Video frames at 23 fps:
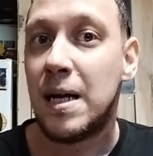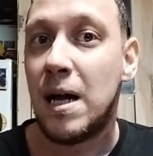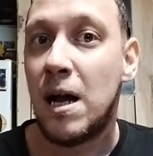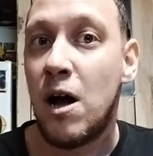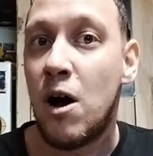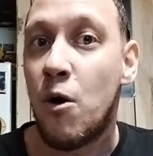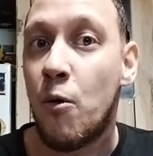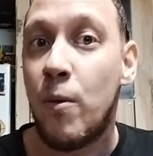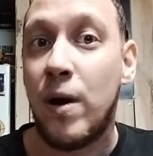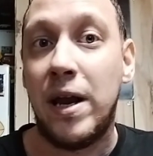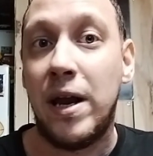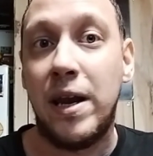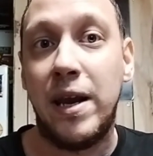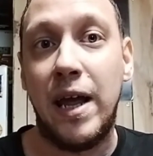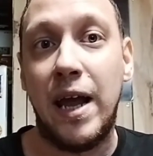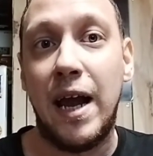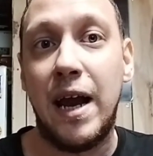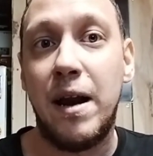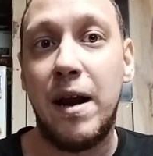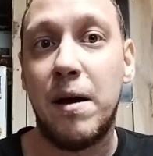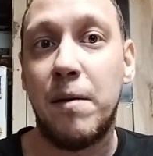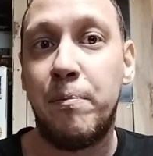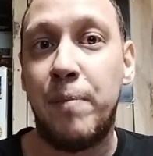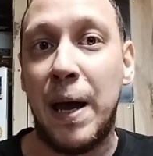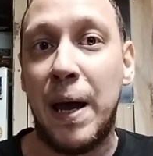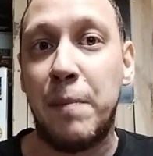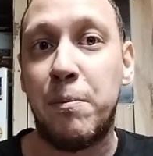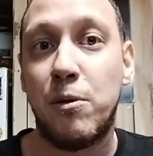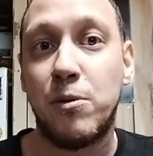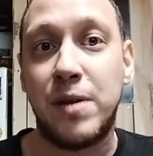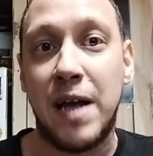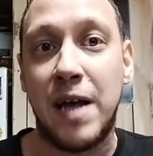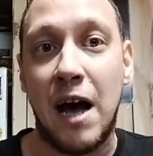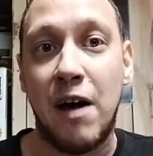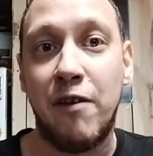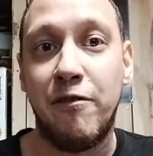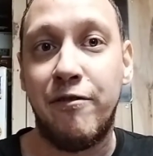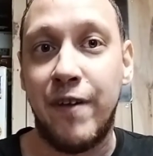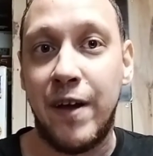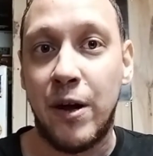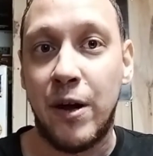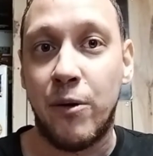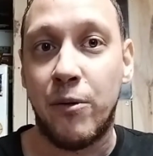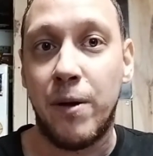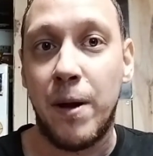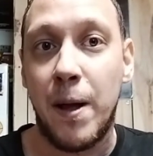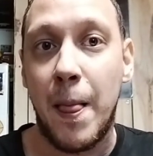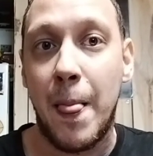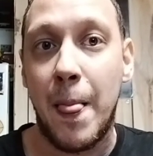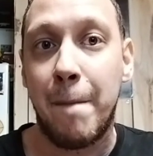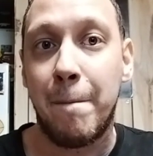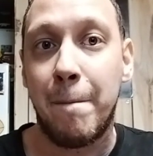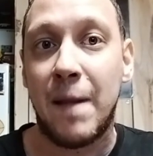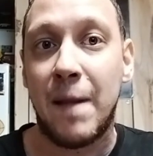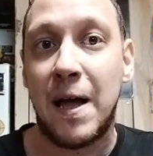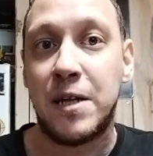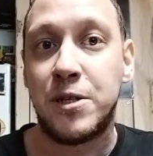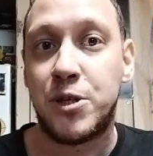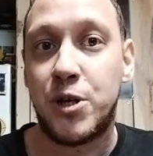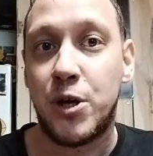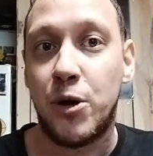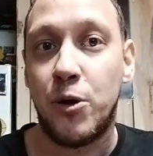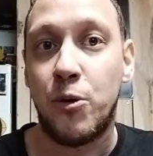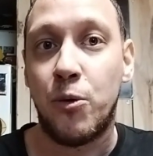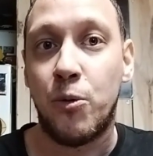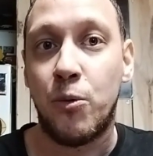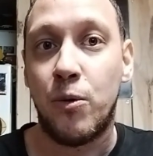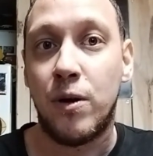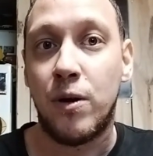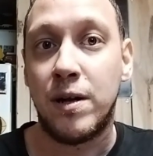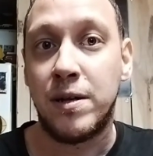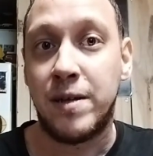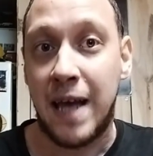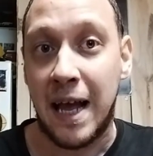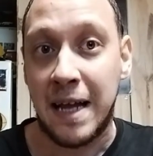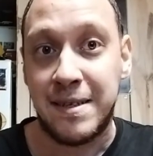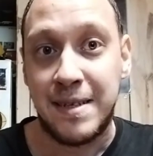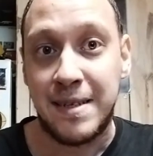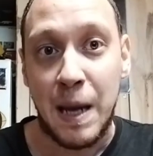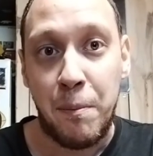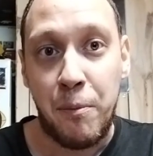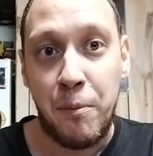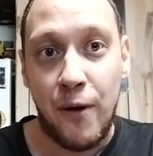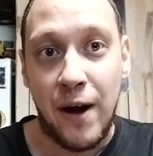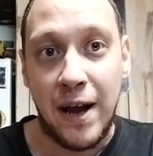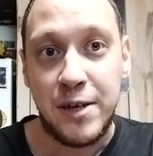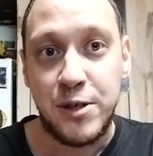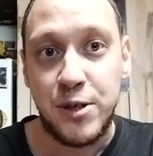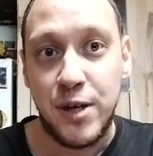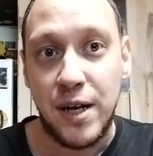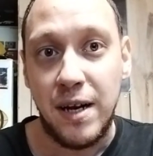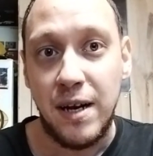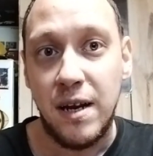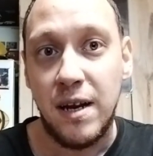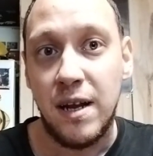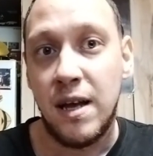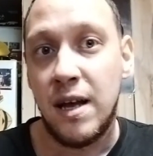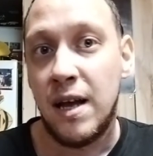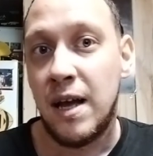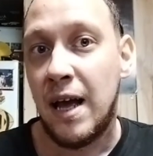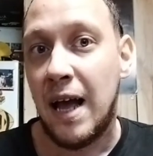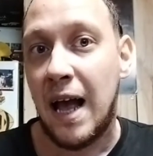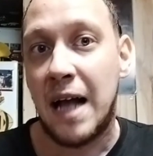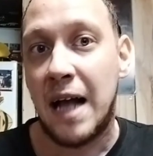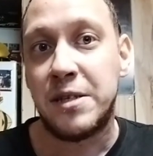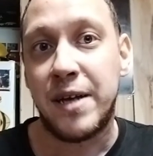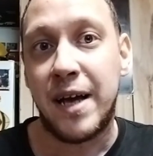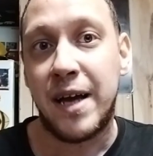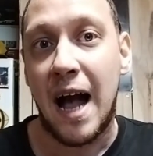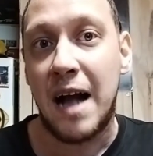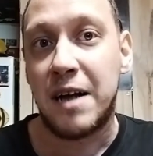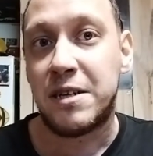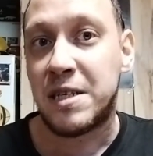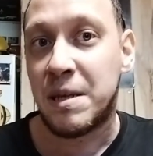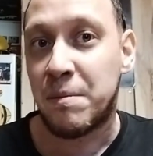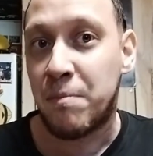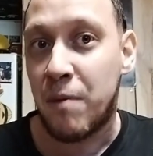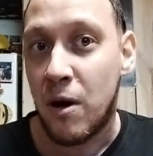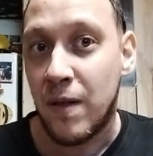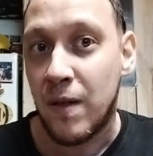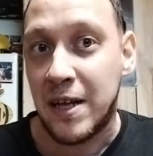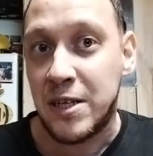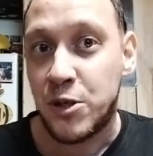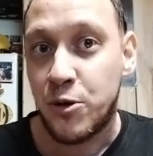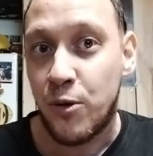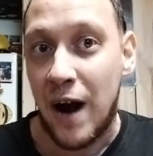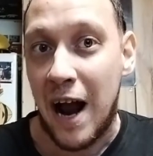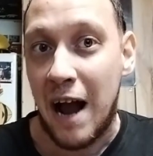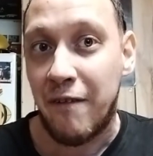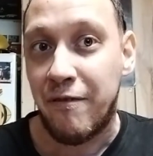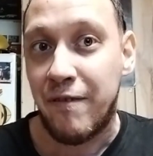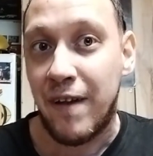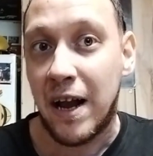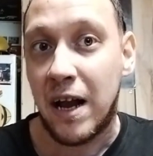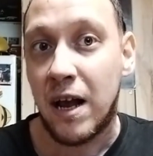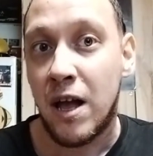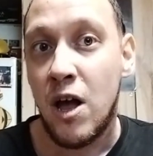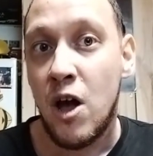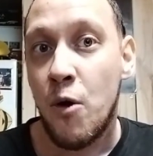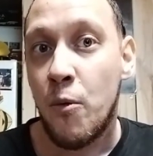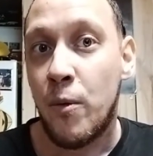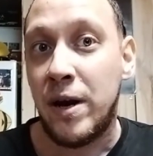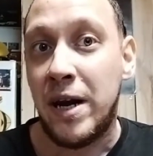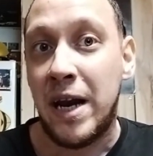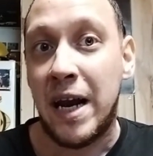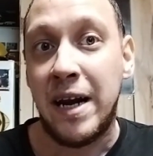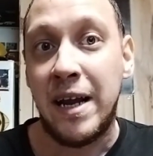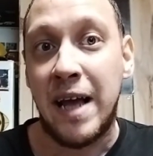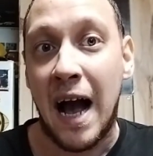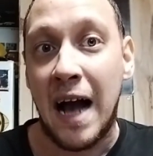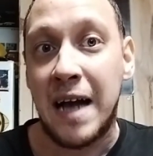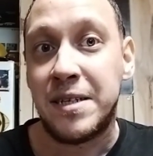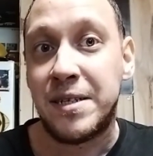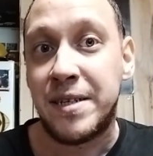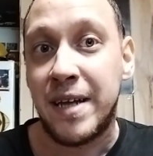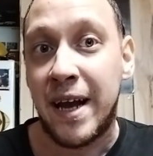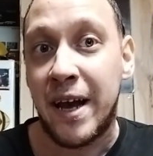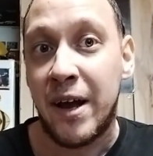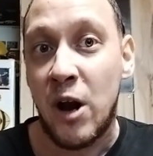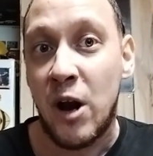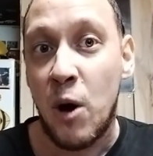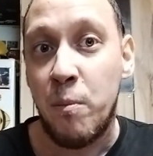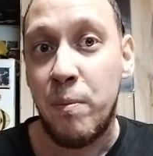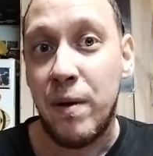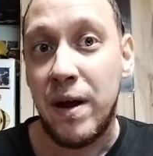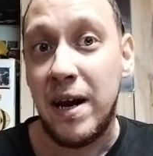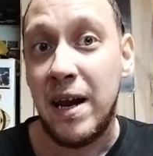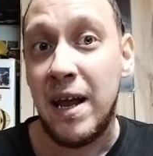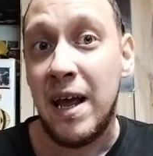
we need people downfield to get separation and to catch the ball in traffic. We need guys to get open